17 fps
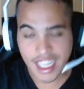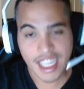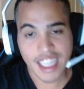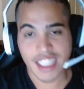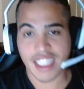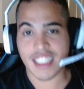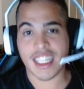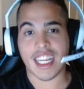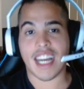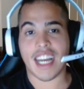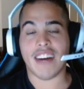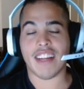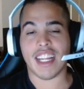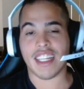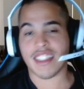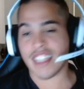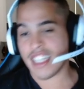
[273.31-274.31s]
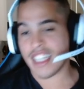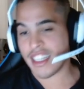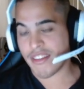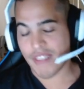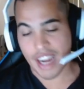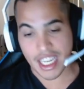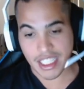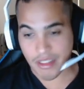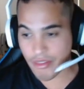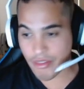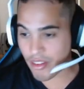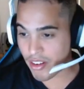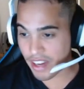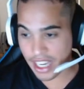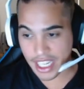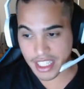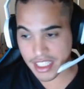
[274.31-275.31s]
just like how they did rise and fall
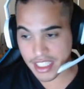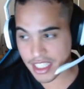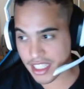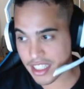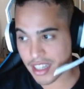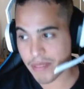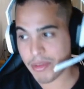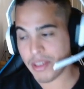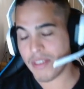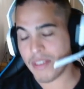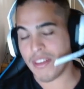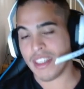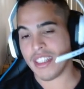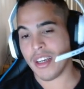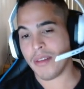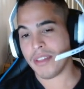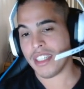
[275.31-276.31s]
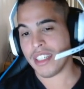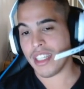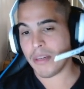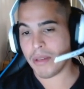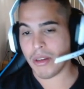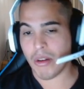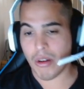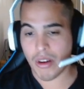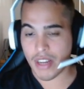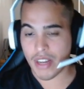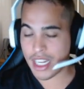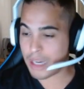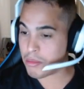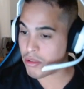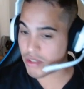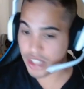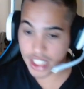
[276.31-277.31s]
ECW and WCW, all that
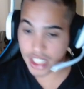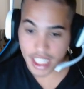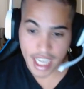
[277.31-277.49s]
bullshit.